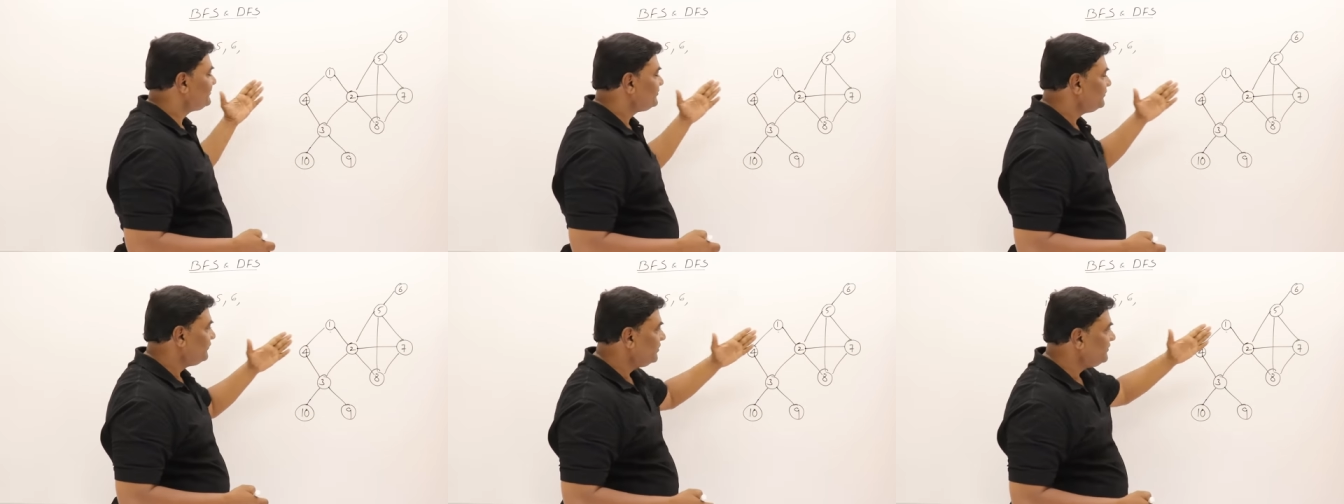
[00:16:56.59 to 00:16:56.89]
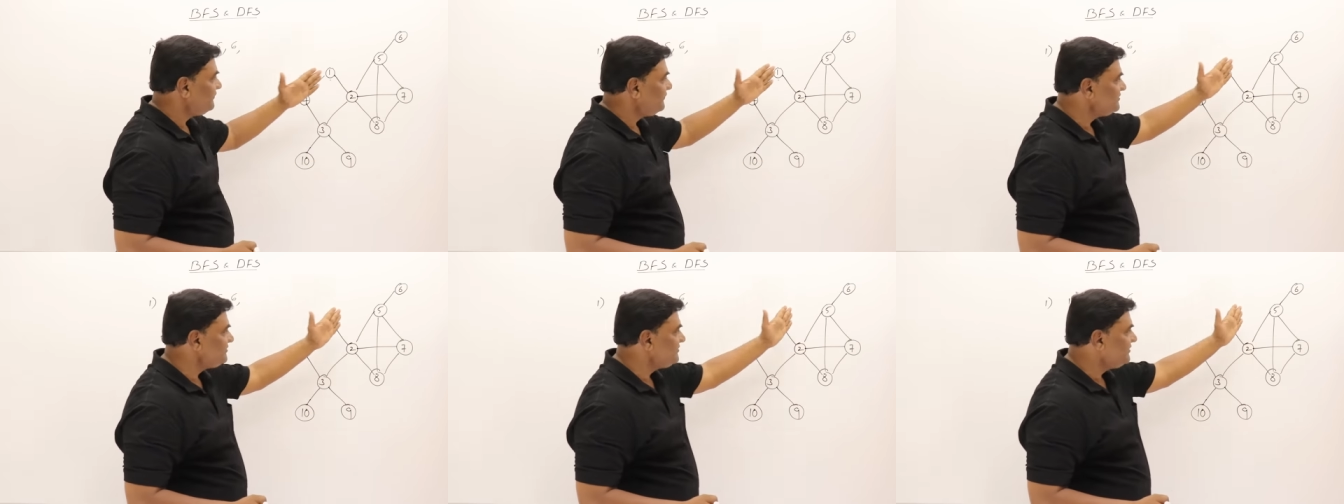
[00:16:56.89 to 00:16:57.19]
So
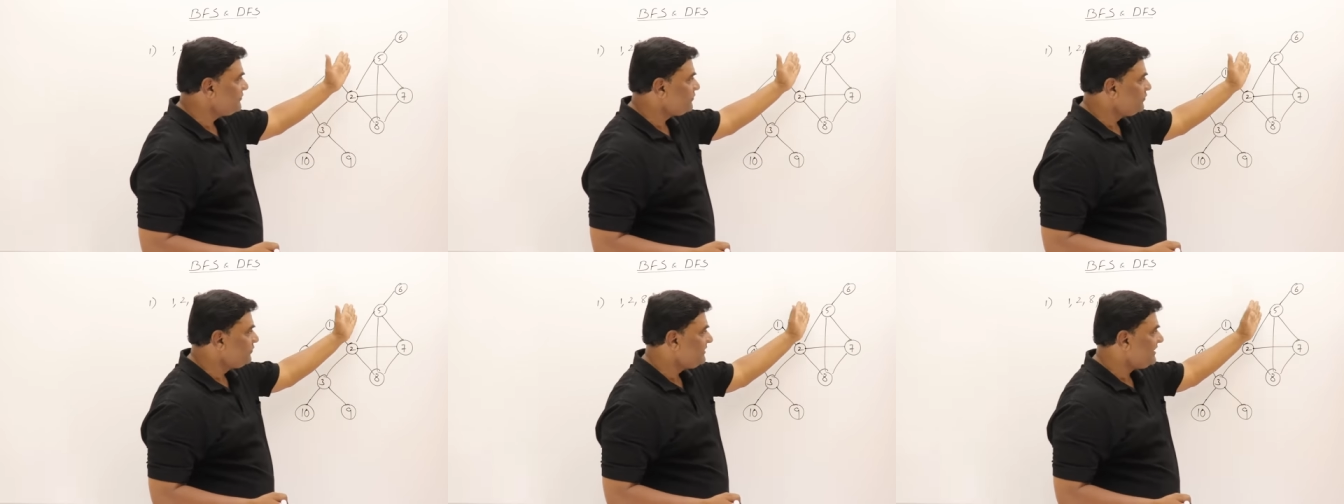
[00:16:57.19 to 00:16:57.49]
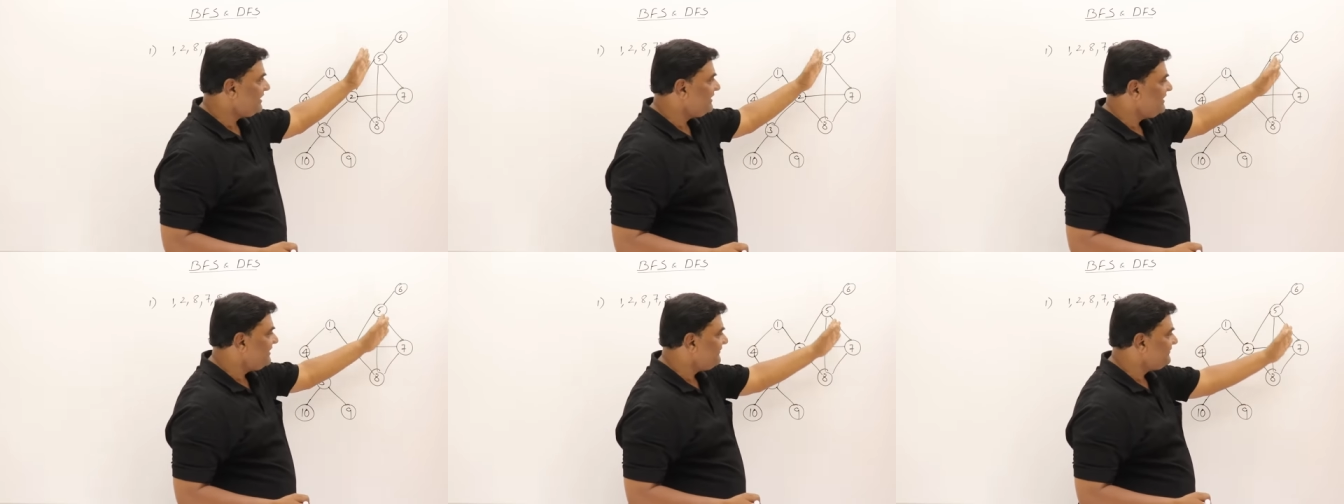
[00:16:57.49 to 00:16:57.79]
what was the
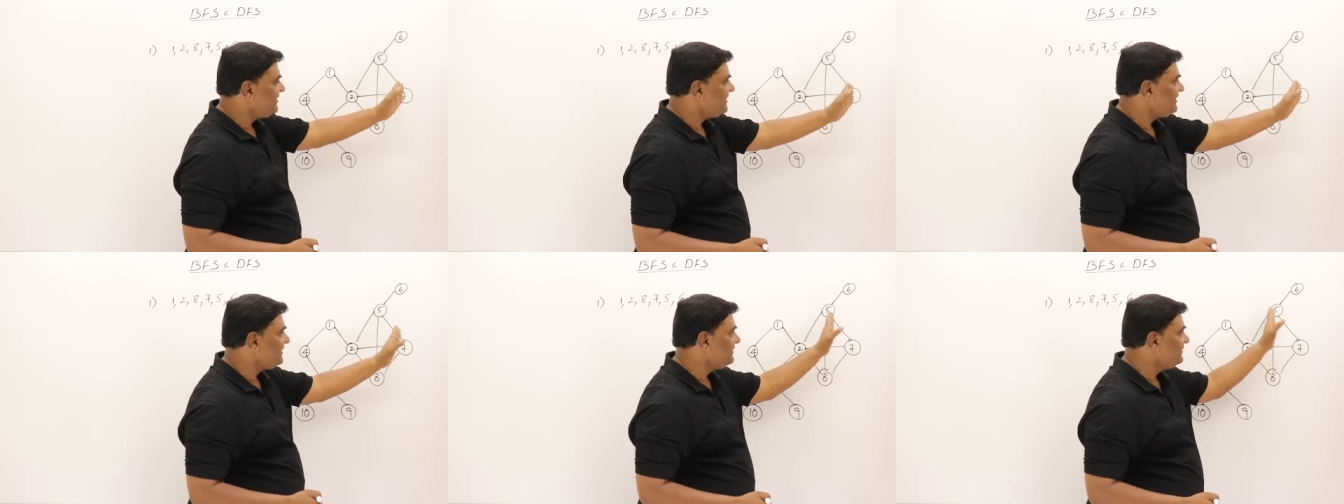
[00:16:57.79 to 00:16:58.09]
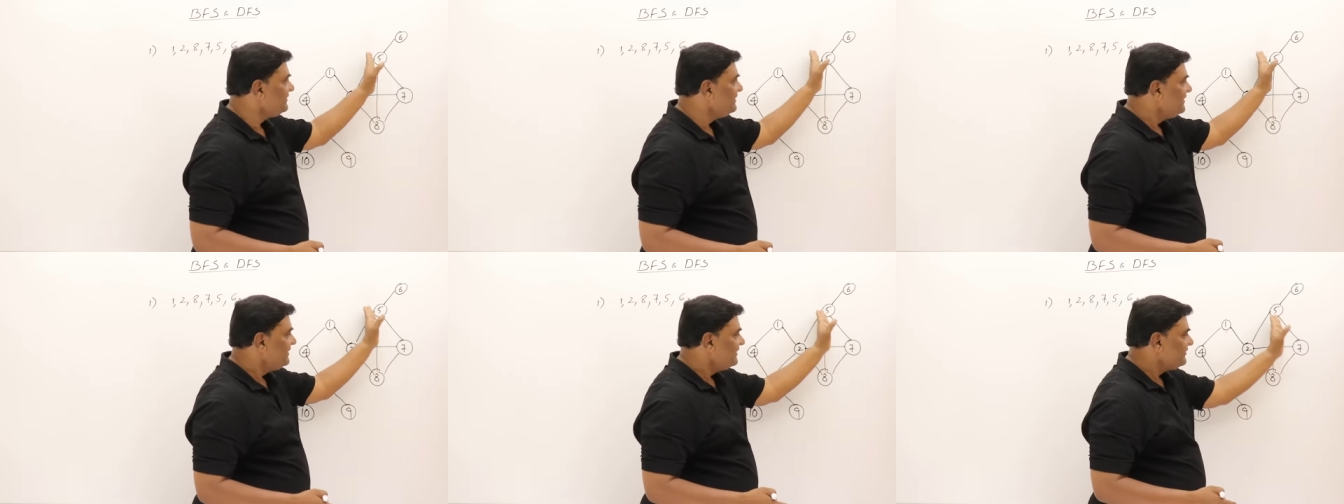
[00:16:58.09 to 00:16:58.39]
route I have taken?
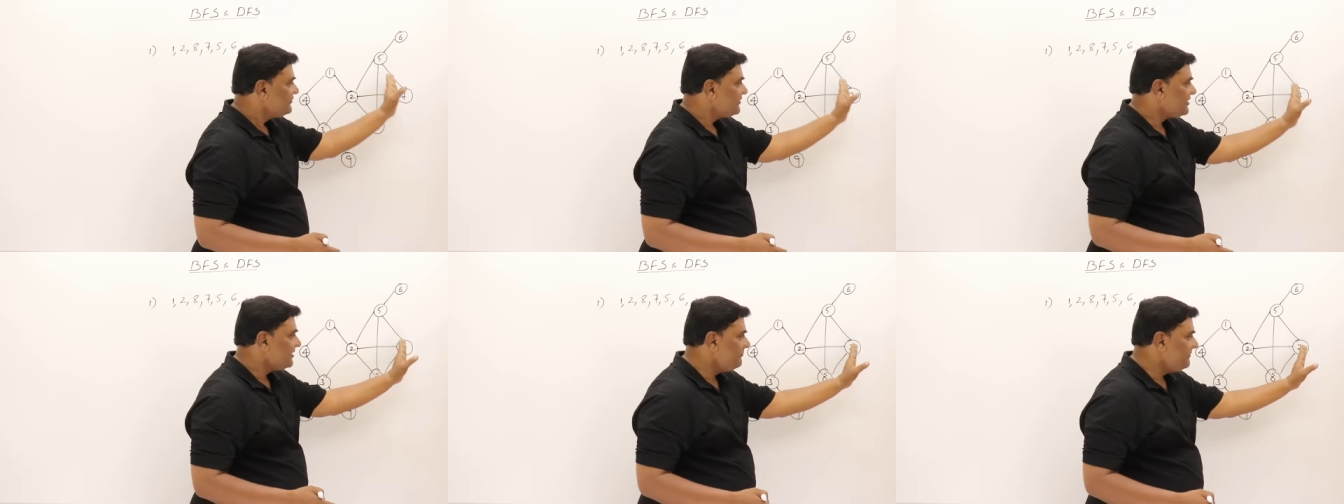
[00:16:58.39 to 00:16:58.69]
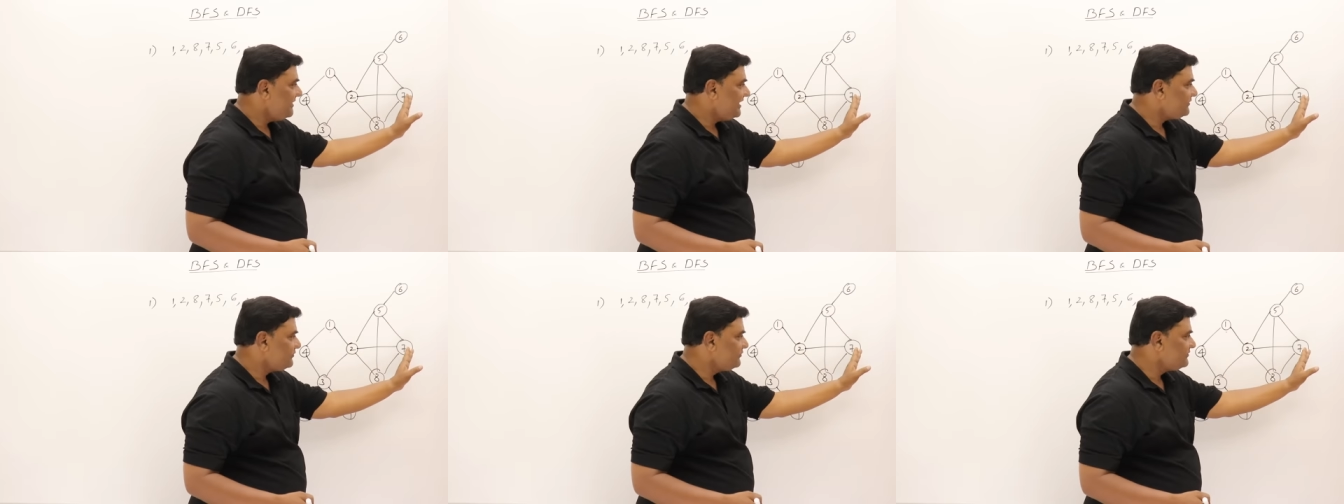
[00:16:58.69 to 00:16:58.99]
So
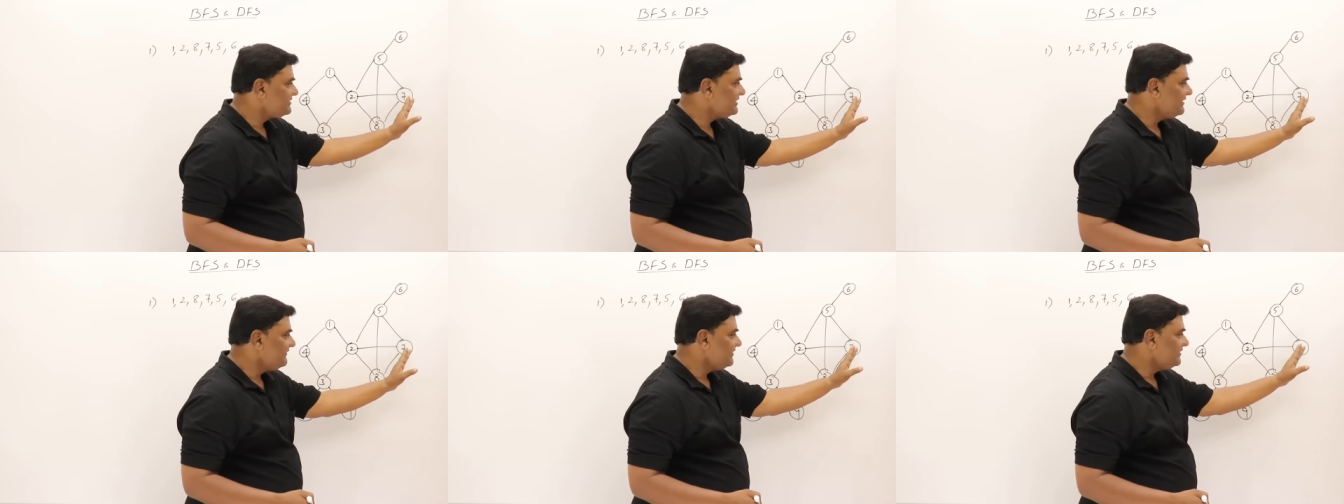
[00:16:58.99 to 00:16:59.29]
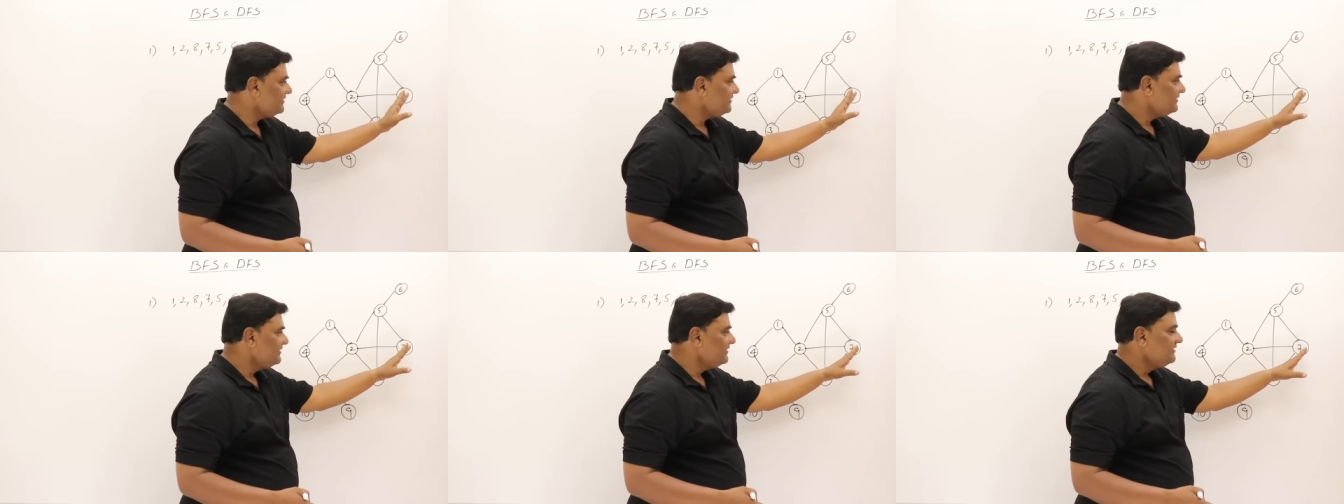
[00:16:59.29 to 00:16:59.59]
come back to
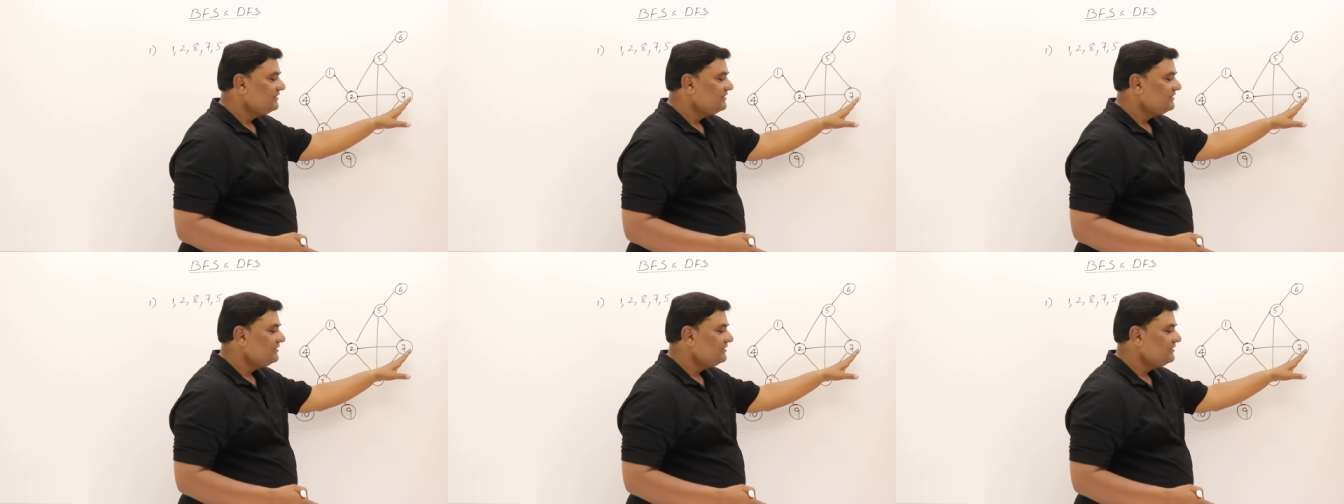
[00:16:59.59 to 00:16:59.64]
7.